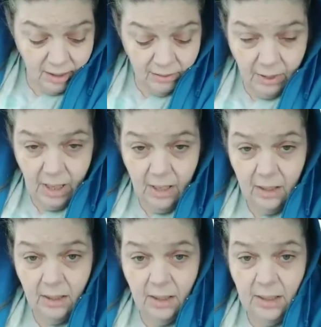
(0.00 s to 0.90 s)
So yeah,
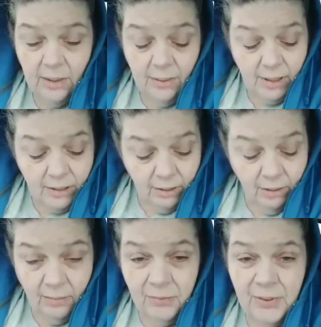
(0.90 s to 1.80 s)
anyway, so
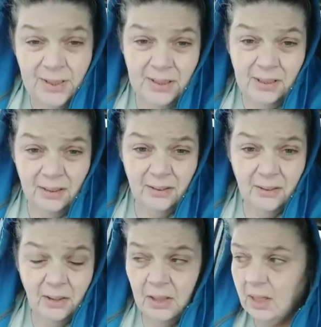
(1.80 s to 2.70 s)
I'm freezing.
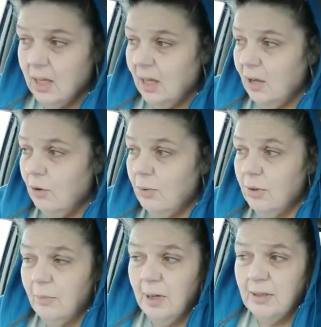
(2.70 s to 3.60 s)

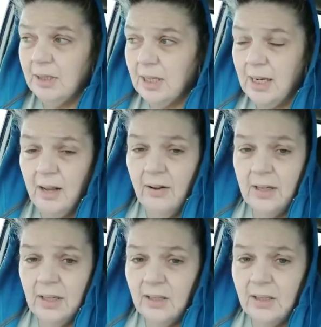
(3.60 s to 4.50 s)
We're about to get out
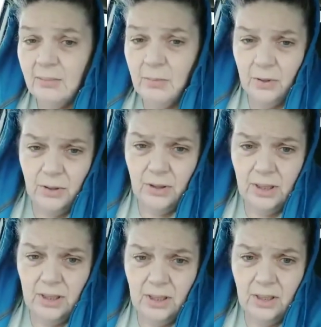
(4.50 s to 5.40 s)
and get some
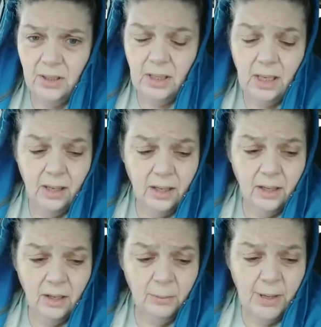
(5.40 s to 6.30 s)
groceries
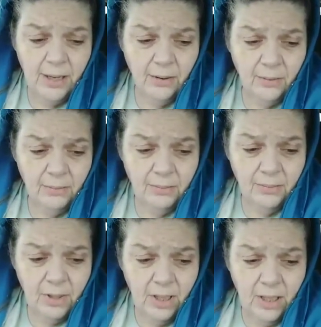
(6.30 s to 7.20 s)
and come back home.
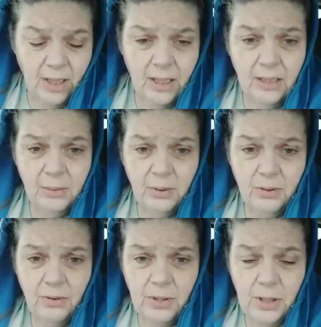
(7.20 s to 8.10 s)
Yes, we went
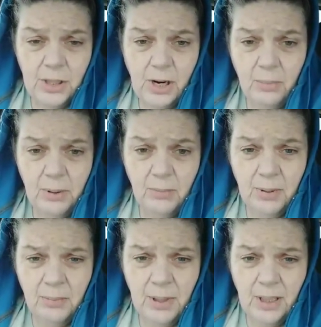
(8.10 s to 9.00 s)
grocery shopping,
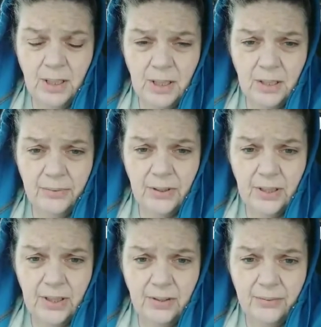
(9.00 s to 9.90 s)
but mainly just for the
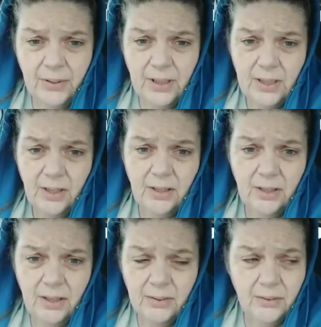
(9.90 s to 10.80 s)
stuff for
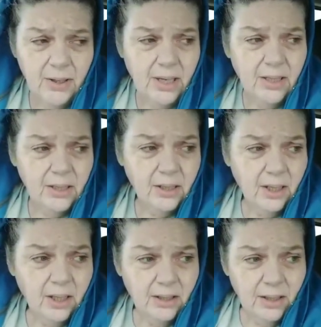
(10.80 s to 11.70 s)
lasagna the other night.
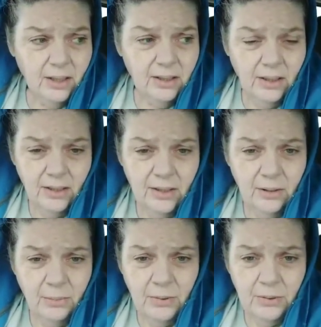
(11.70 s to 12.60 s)
And
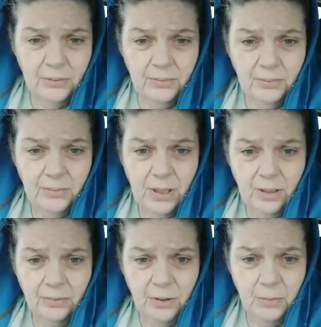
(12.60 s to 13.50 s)
so we'll get
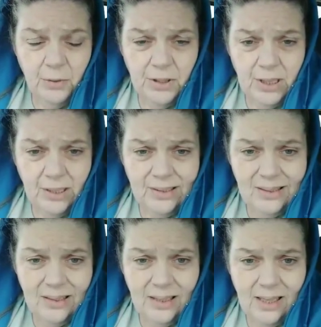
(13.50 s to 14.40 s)
a few more
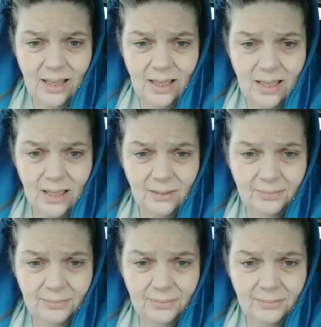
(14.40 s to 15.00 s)
things today.